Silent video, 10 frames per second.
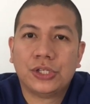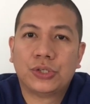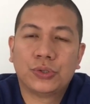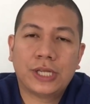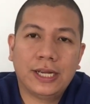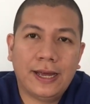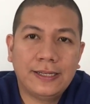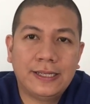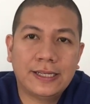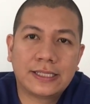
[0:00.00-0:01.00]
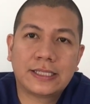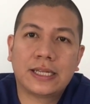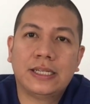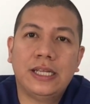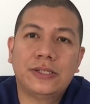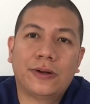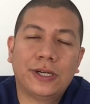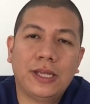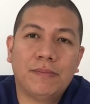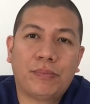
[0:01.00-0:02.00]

So, sa gadgets, these are the